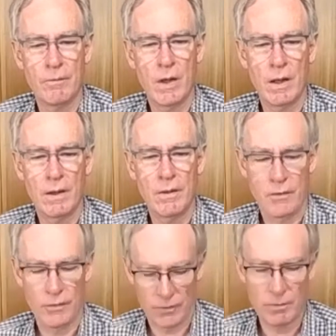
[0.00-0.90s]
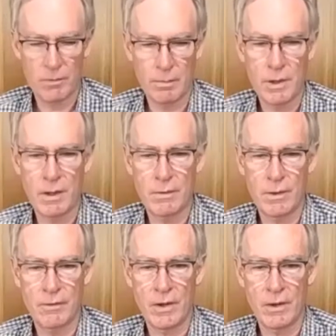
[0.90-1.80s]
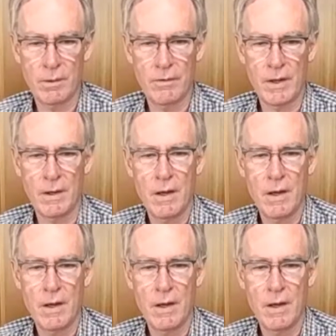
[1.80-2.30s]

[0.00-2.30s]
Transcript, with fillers: and this is pretty good example of that.